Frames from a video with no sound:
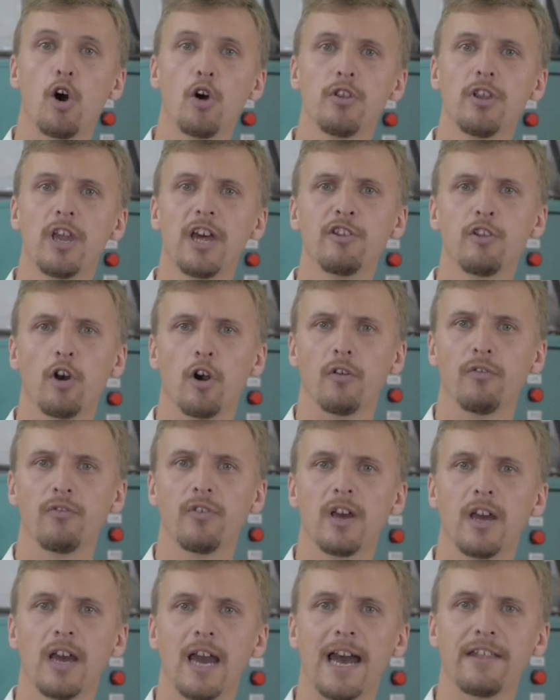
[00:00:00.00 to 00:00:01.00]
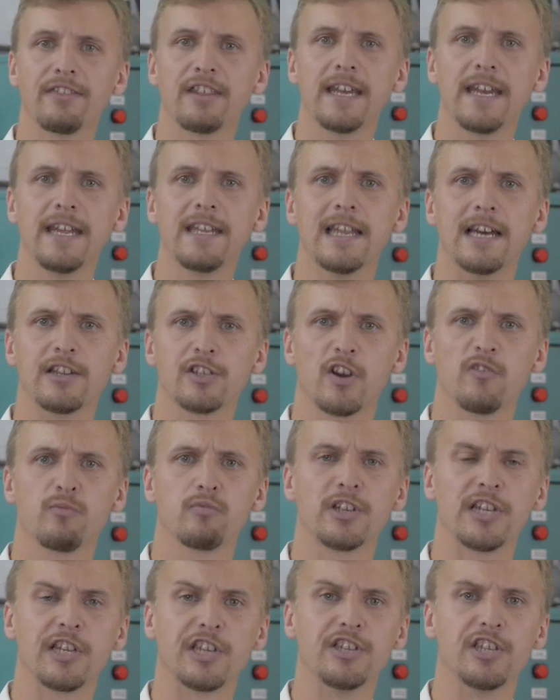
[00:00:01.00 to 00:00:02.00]
on and off at the inlet of
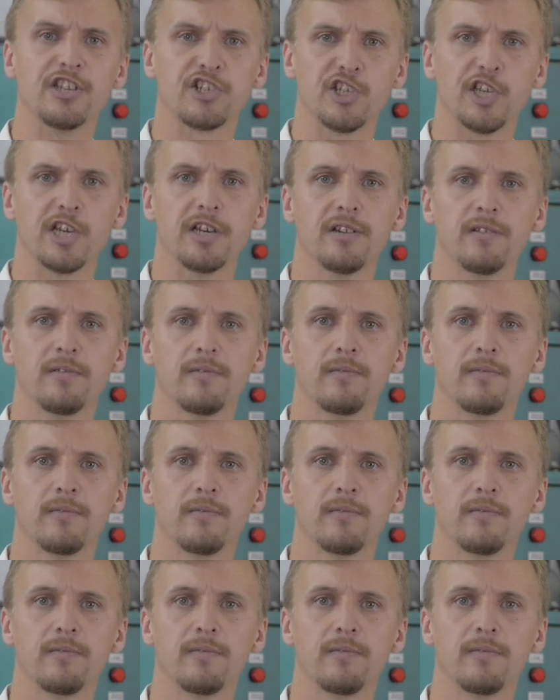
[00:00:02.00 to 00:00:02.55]
preconditioner.